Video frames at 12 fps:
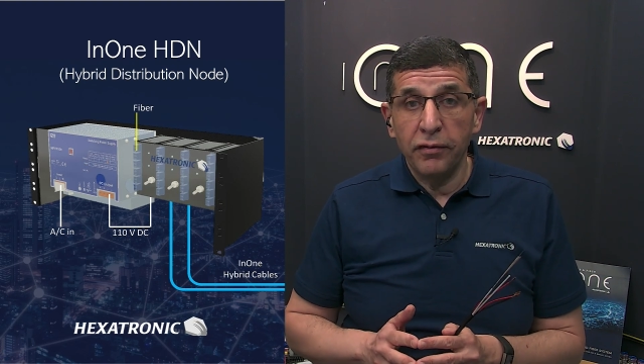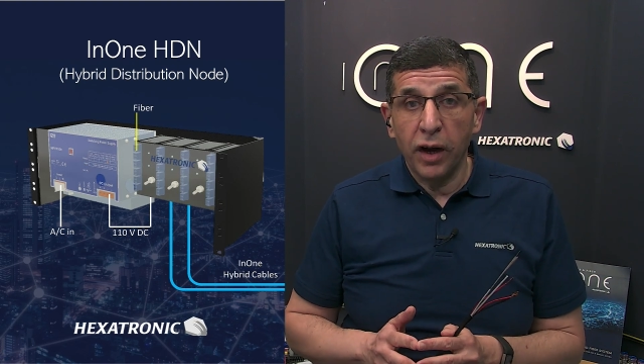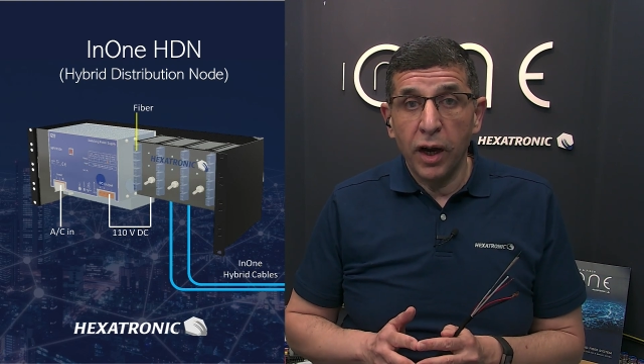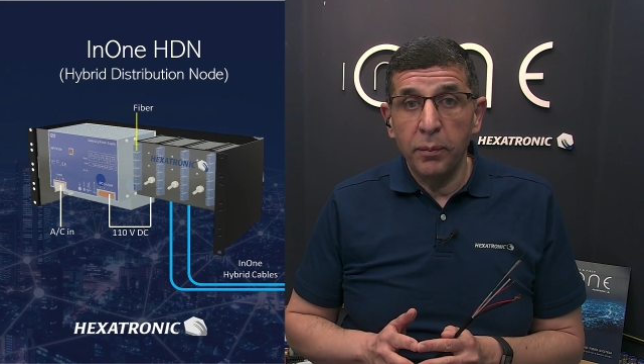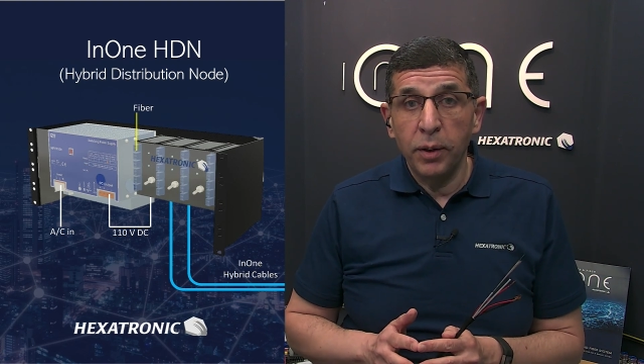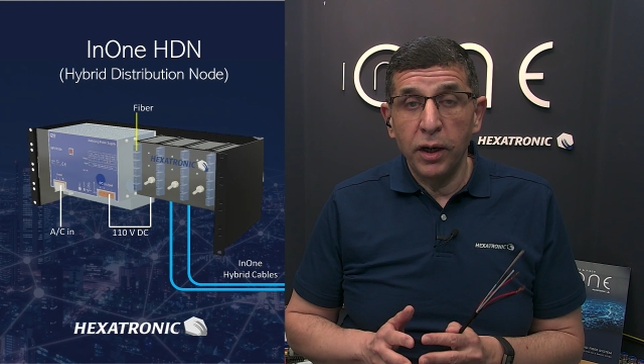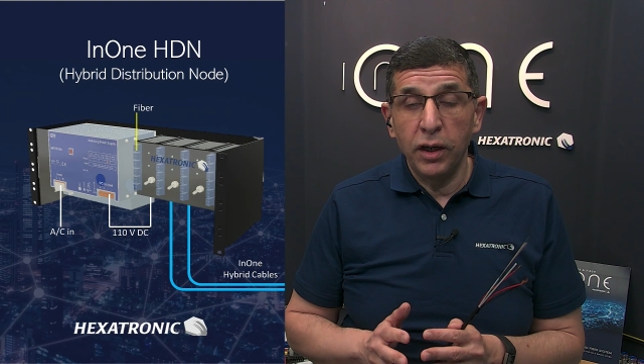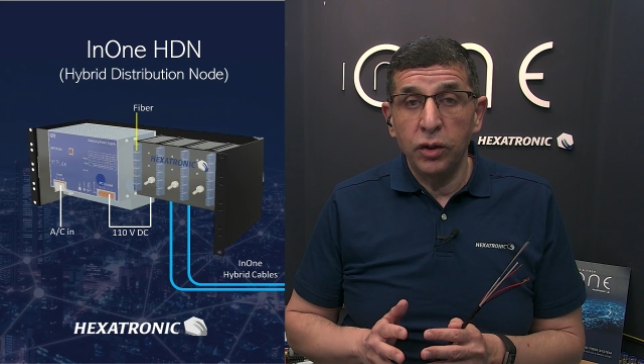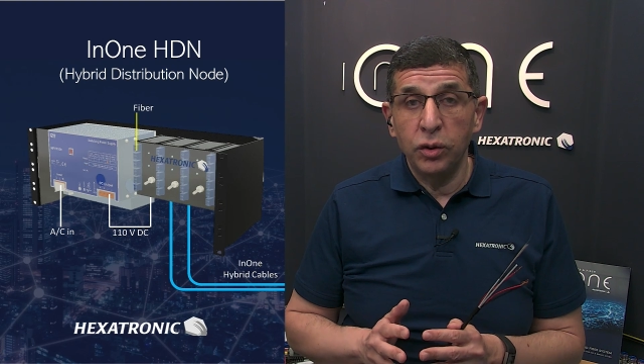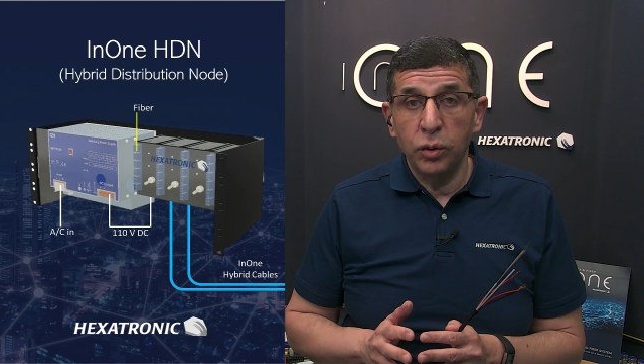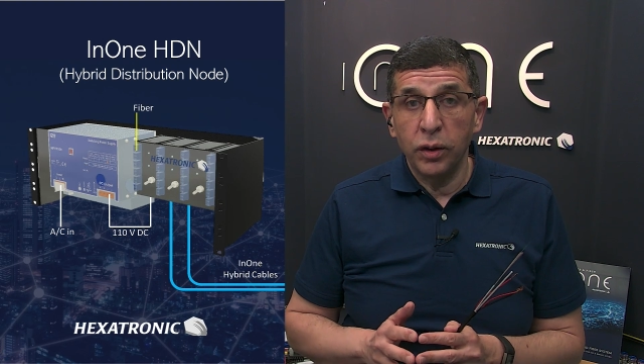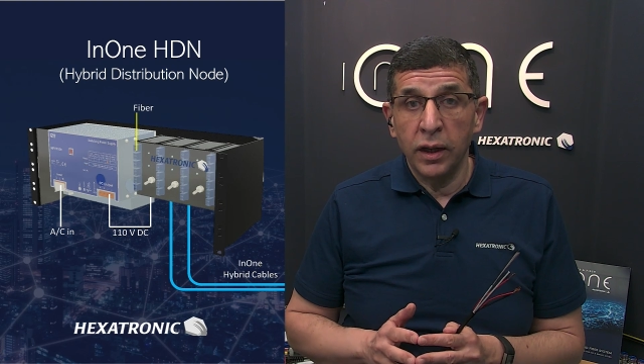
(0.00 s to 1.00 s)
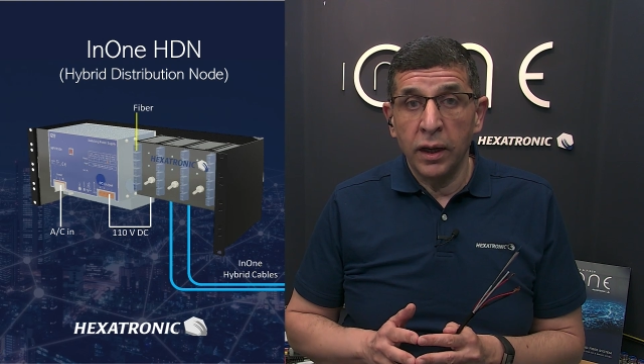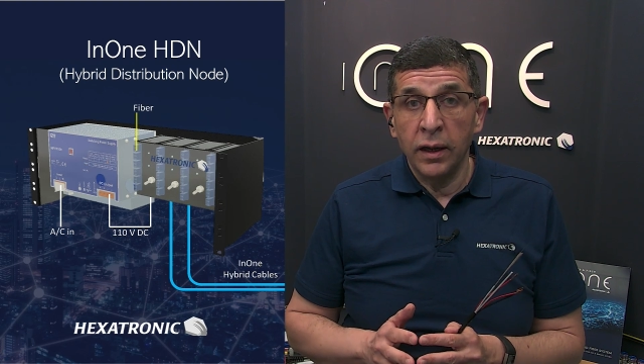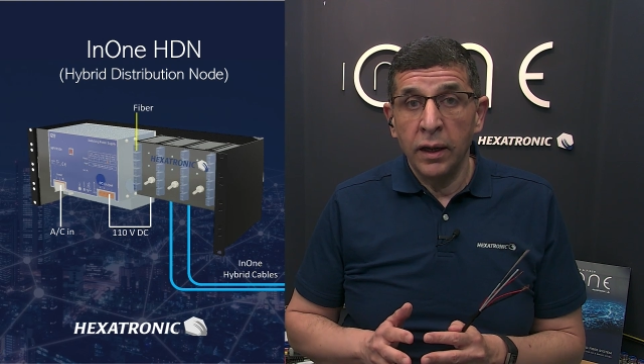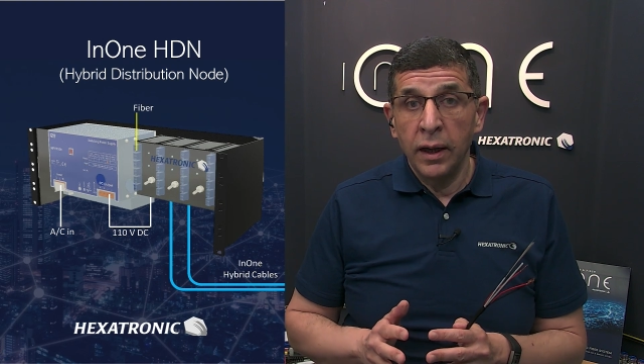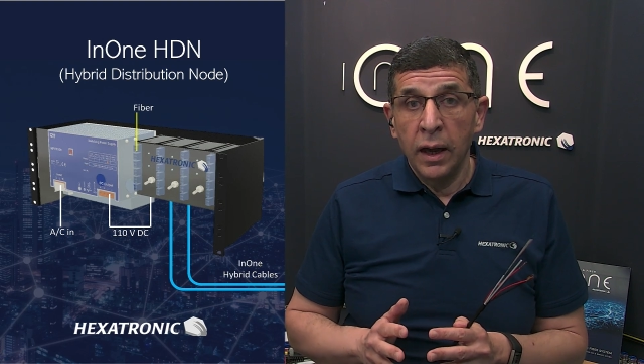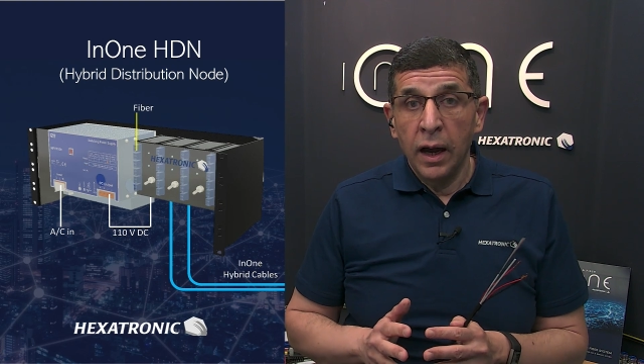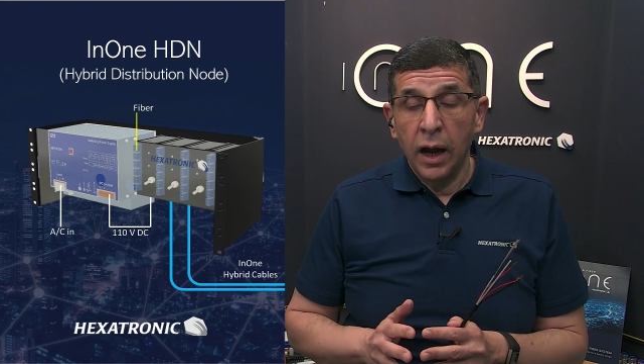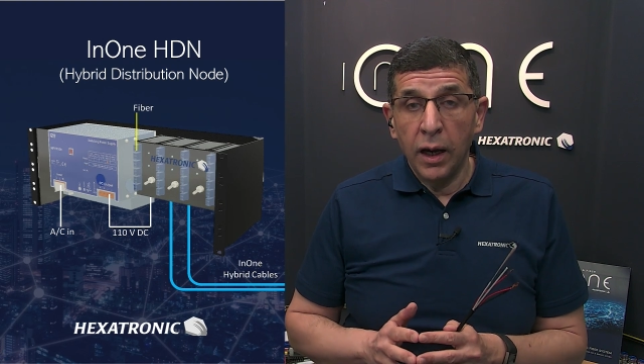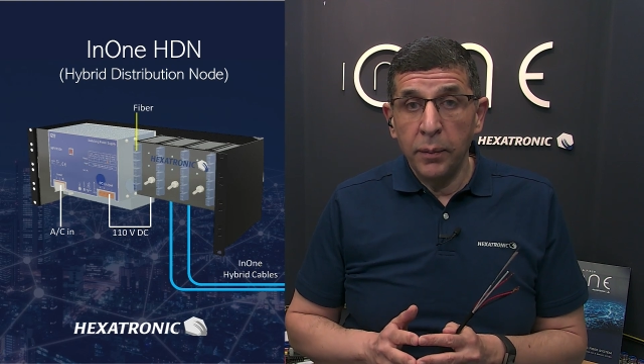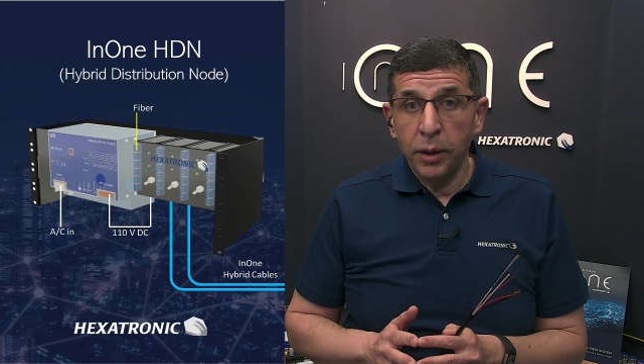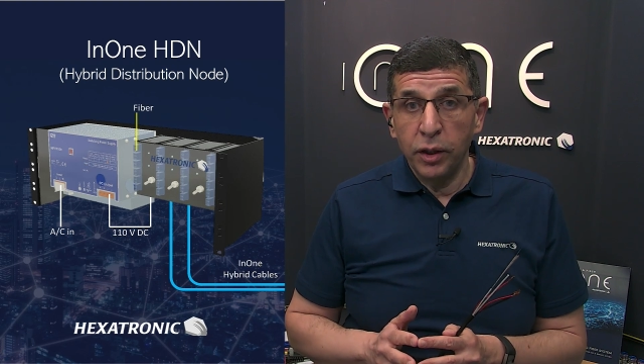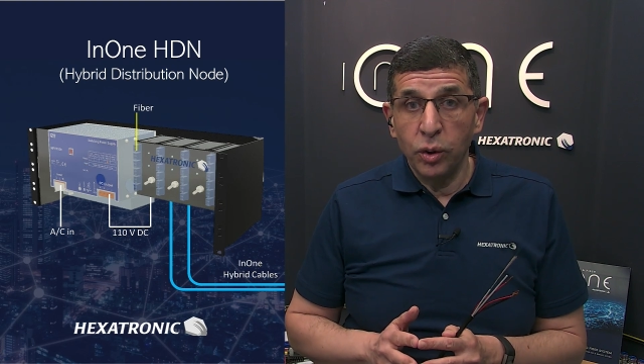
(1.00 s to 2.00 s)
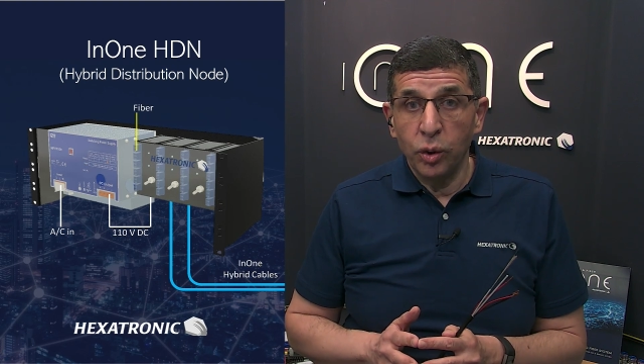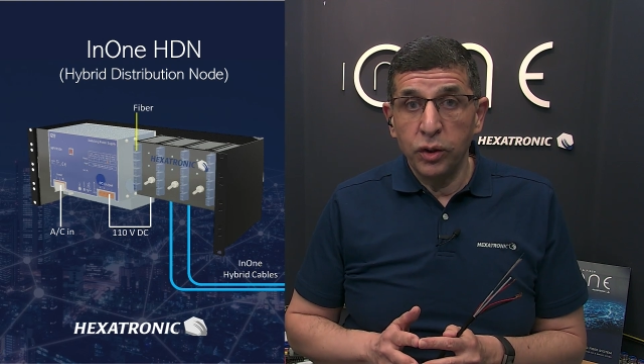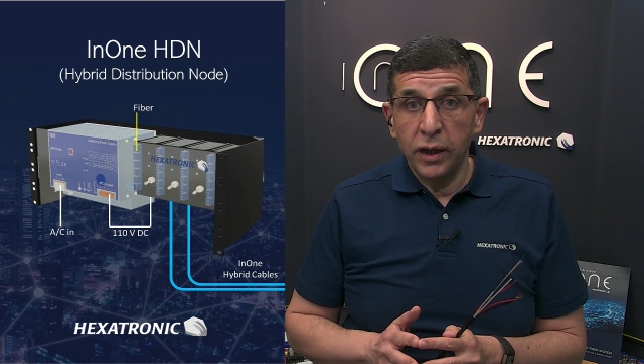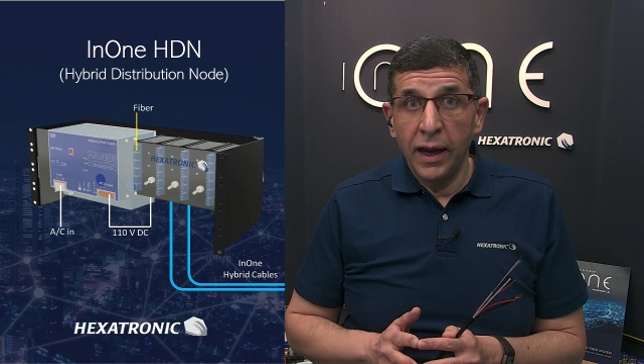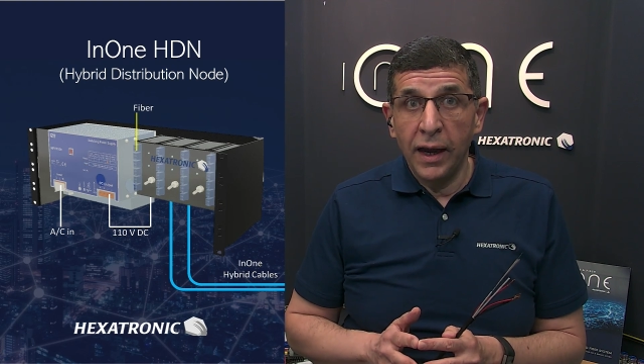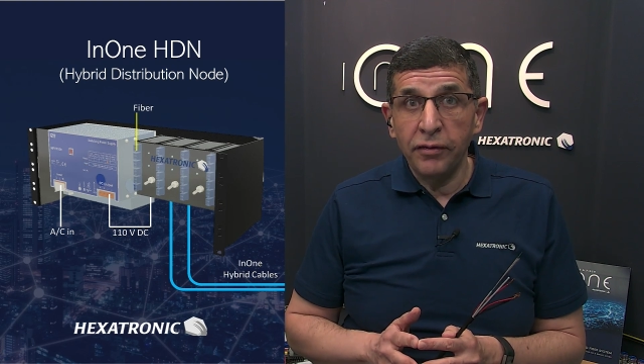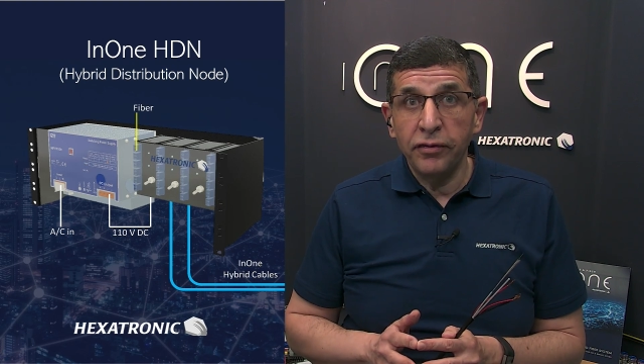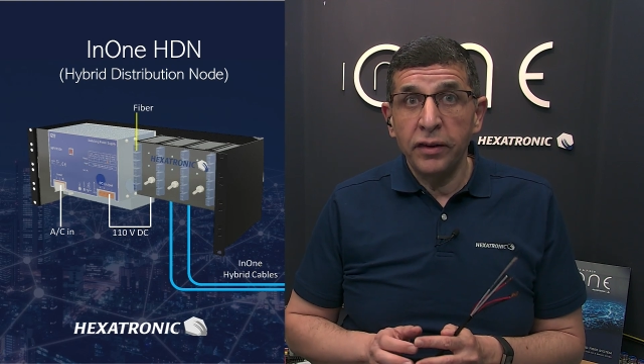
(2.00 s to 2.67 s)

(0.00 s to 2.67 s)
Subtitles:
fiber into the hybrid ODF,